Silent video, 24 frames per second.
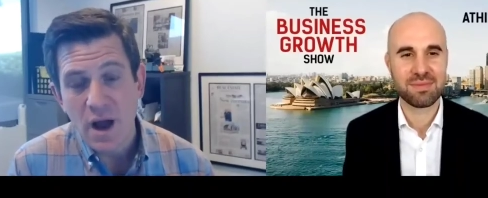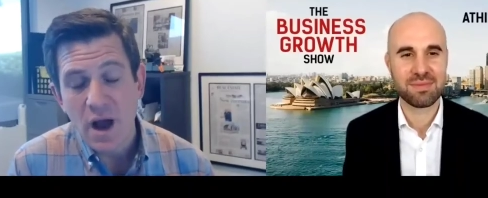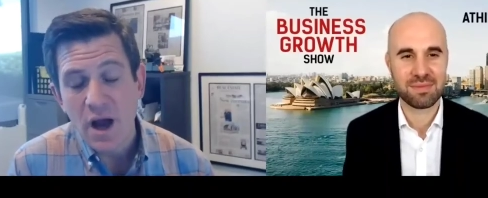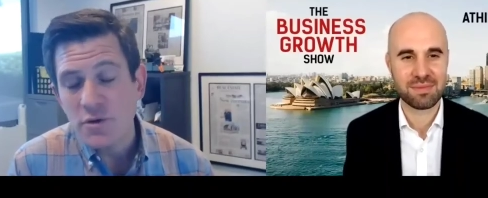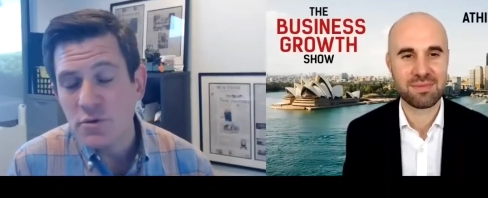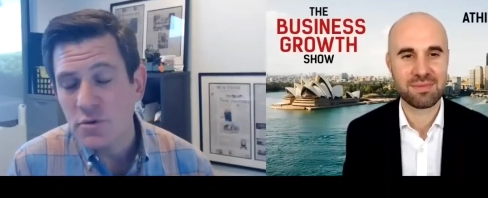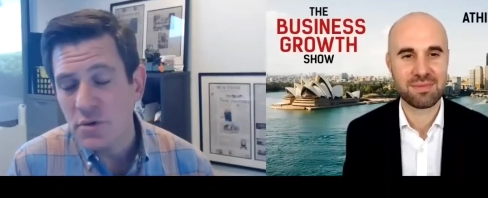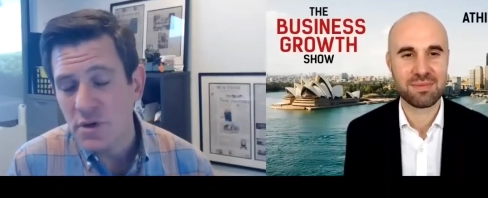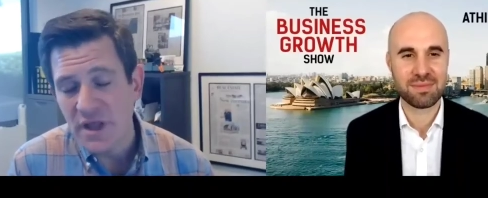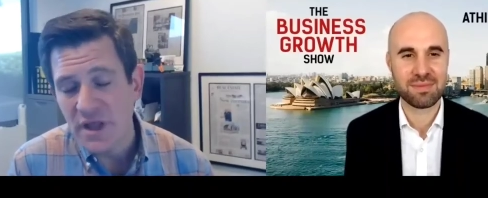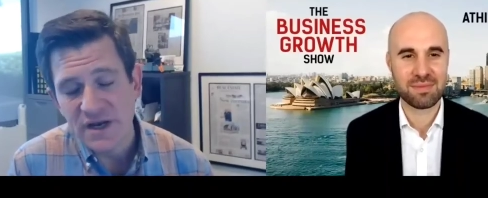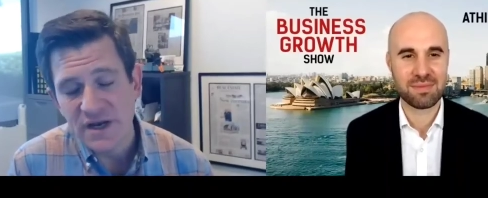
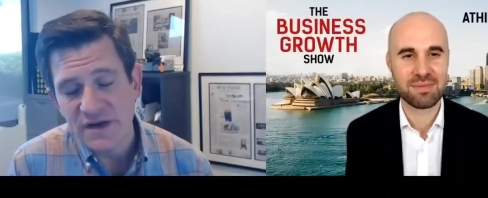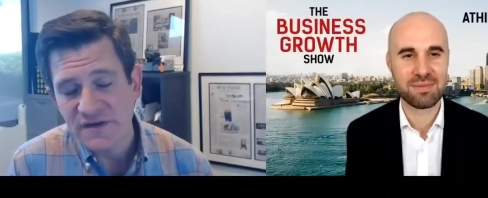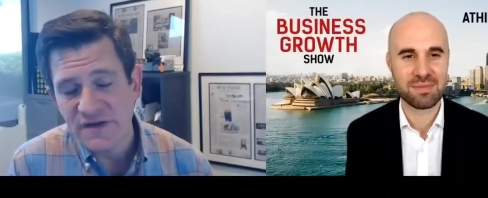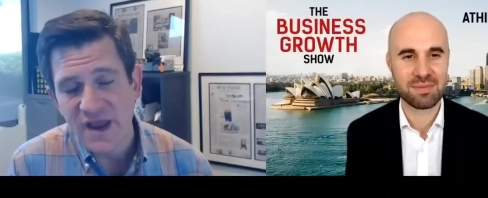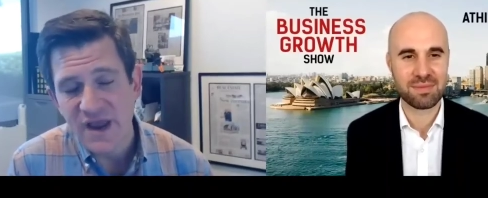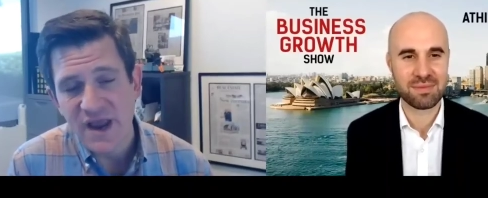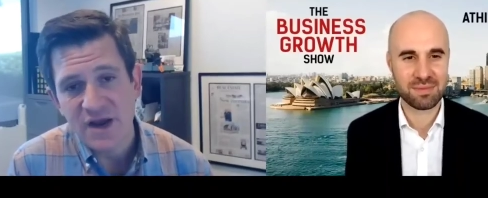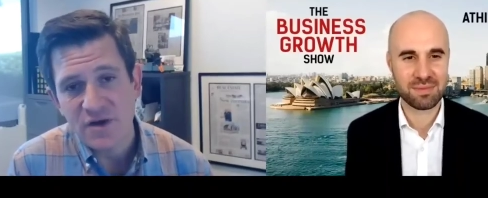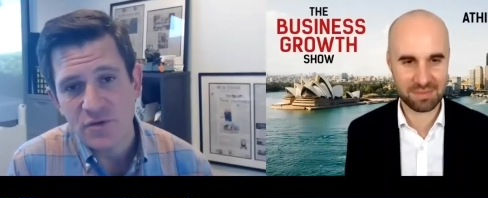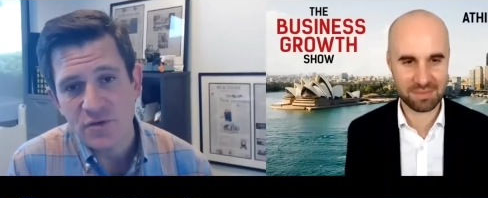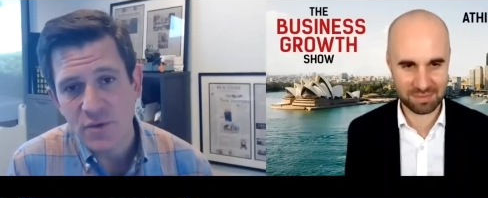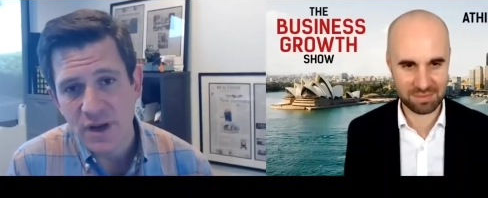Speaker 1: unrelated to
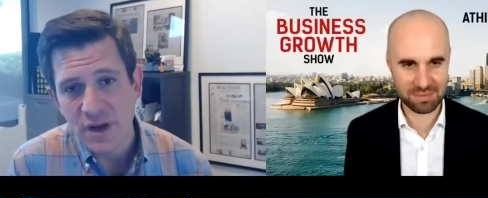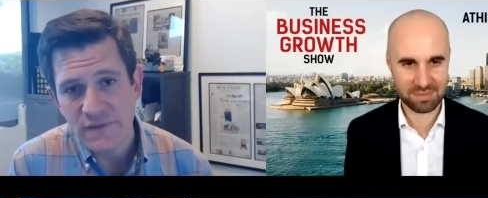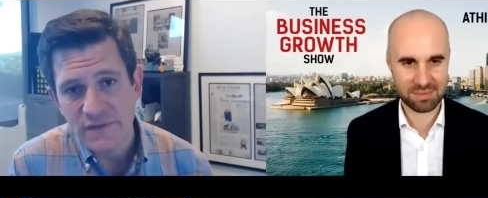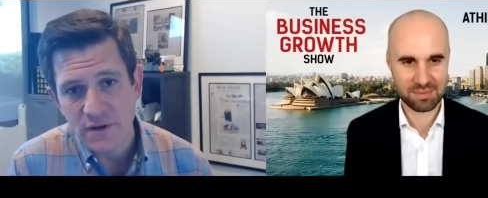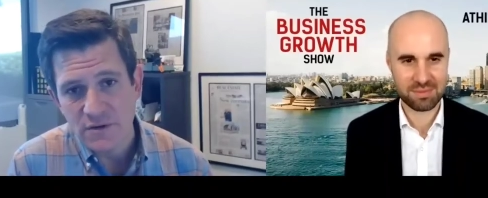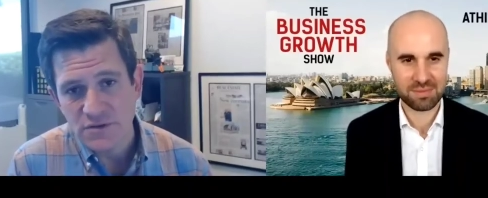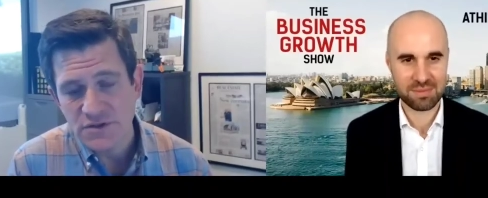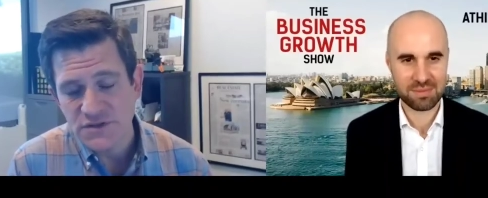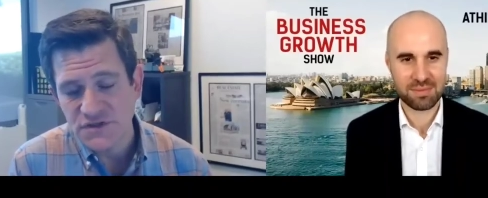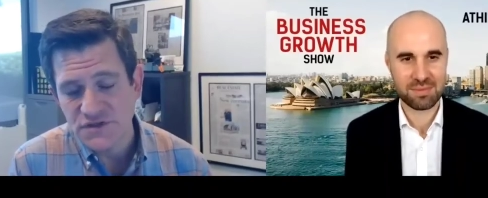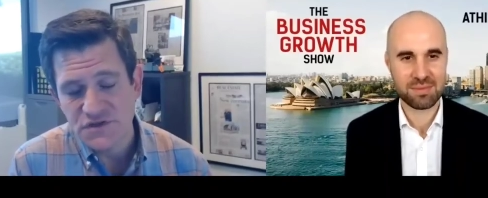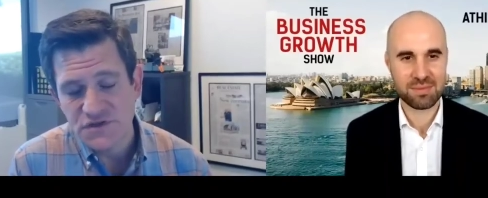Handwrytten. They're
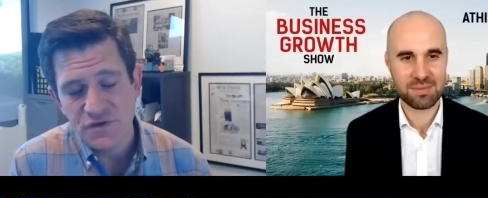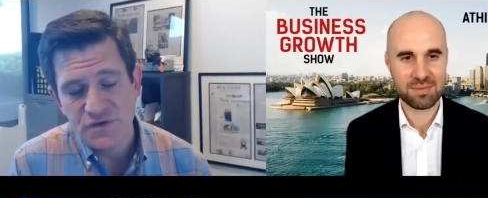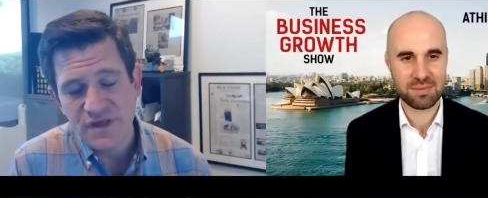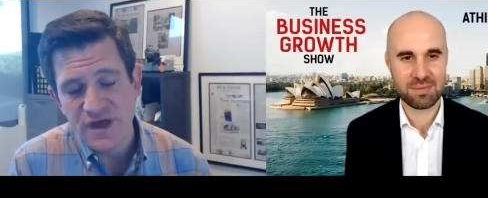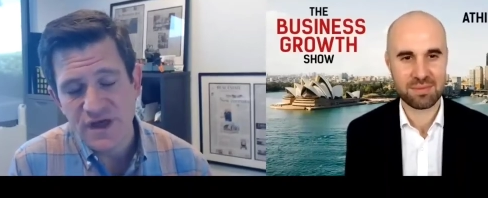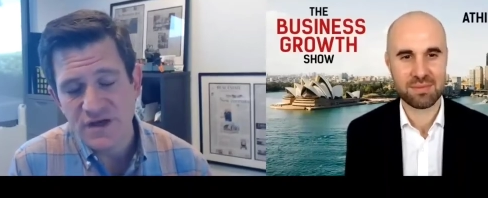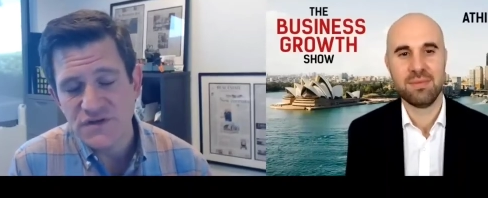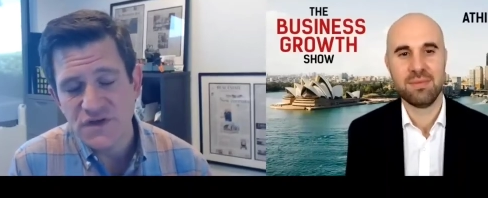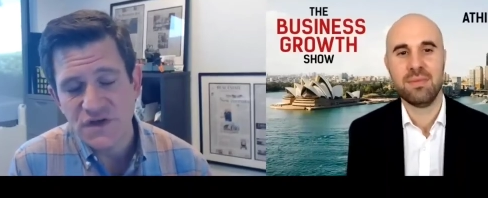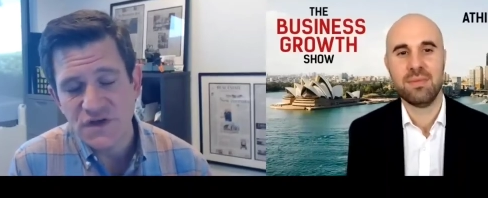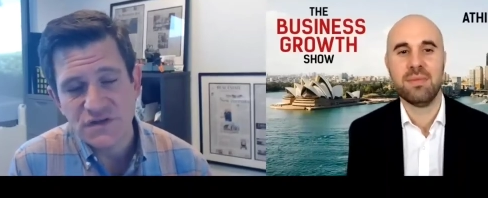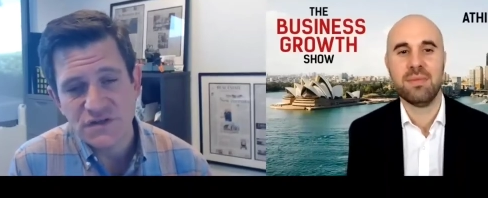just
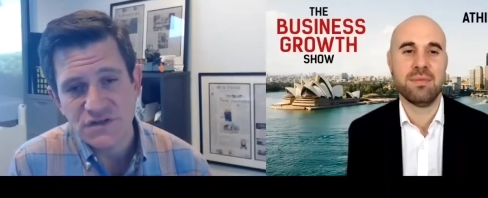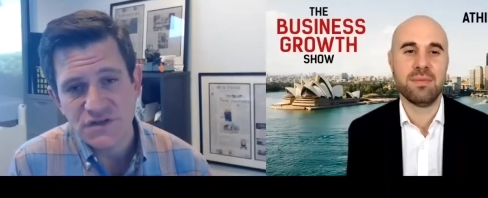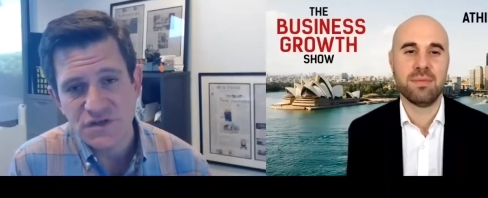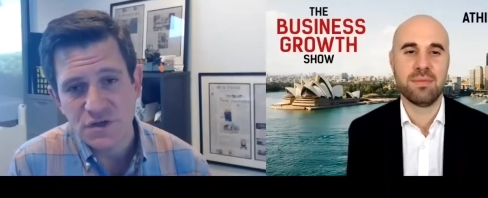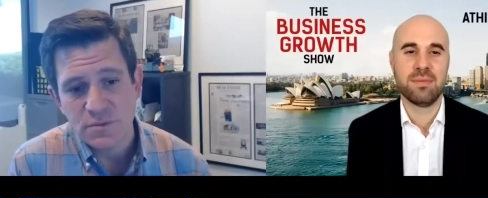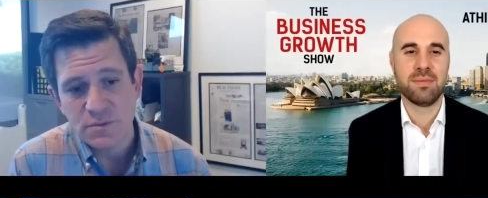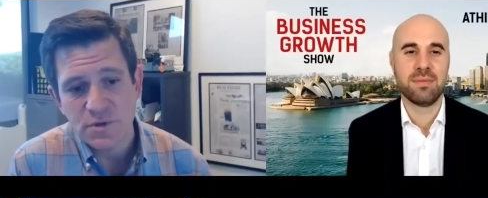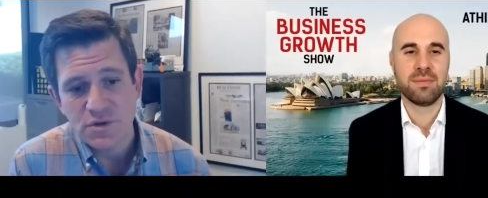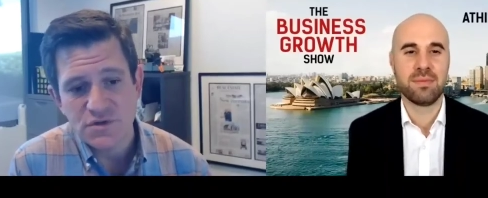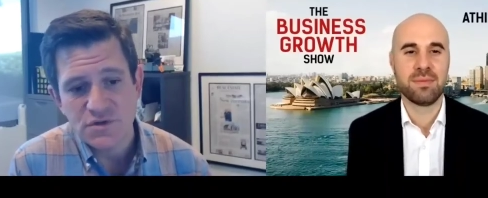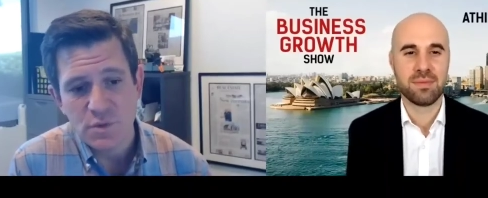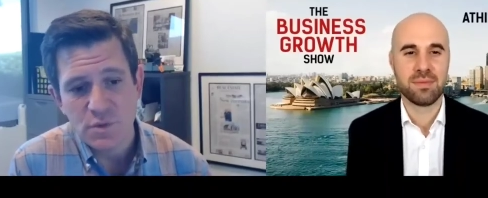2,000
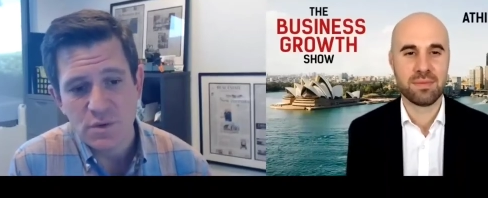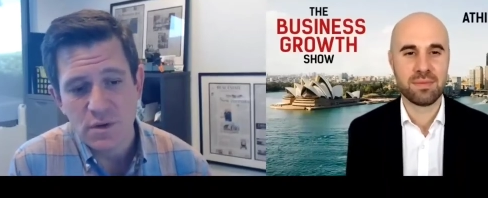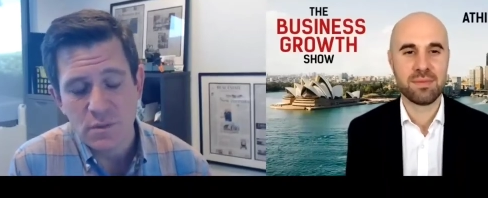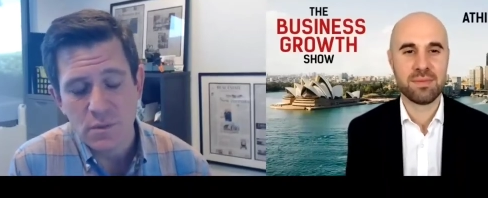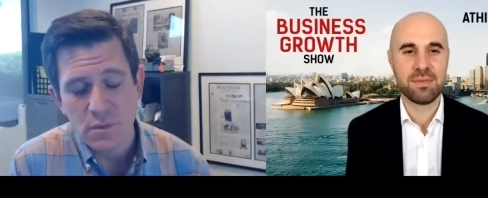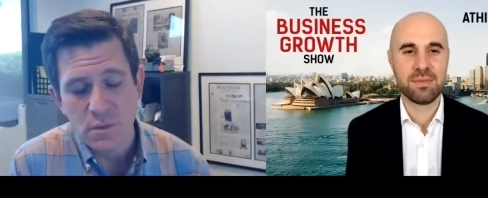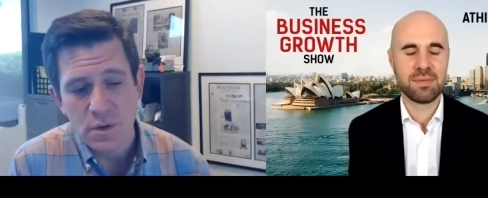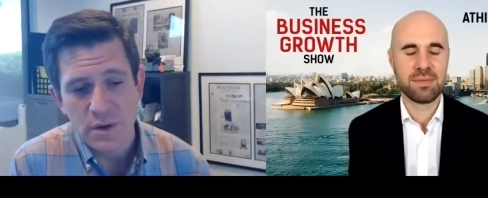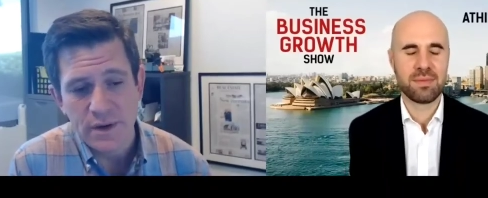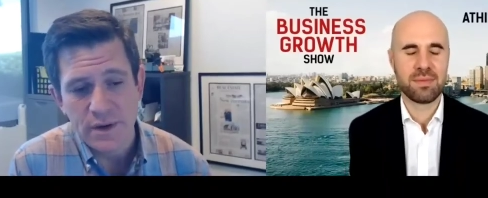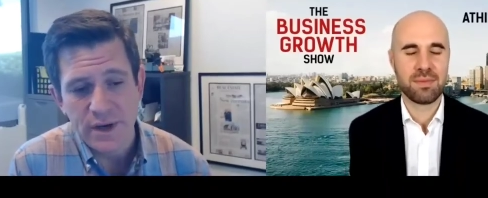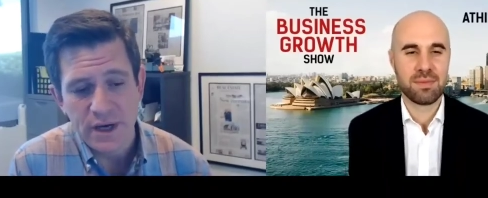consumers. We're, we're